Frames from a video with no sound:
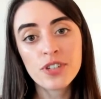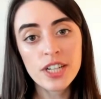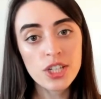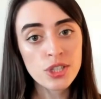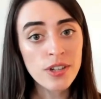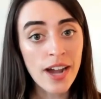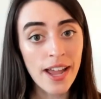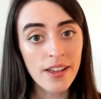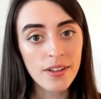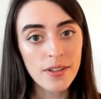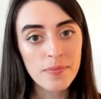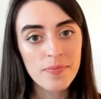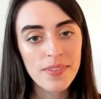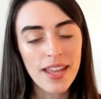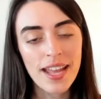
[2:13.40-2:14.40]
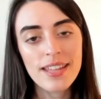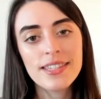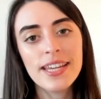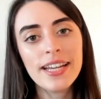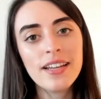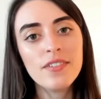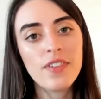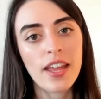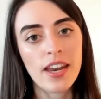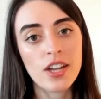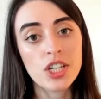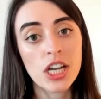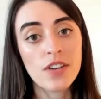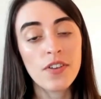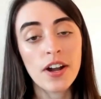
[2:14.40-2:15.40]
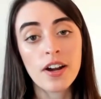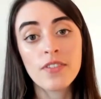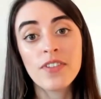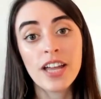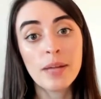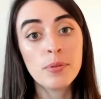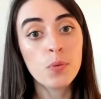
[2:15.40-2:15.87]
trial and take advantage of our available